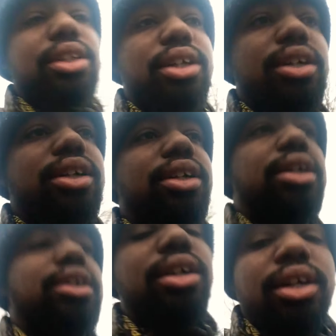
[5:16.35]
her,
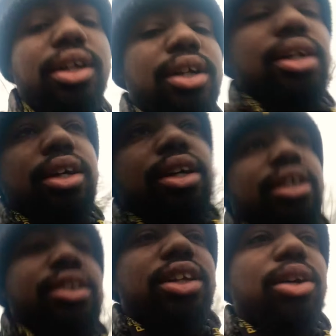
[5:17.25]

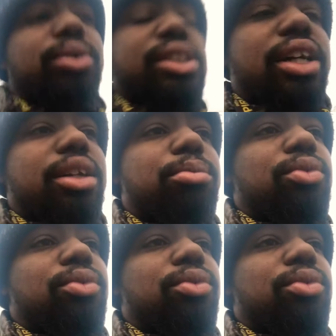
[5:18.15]
you know, which out of,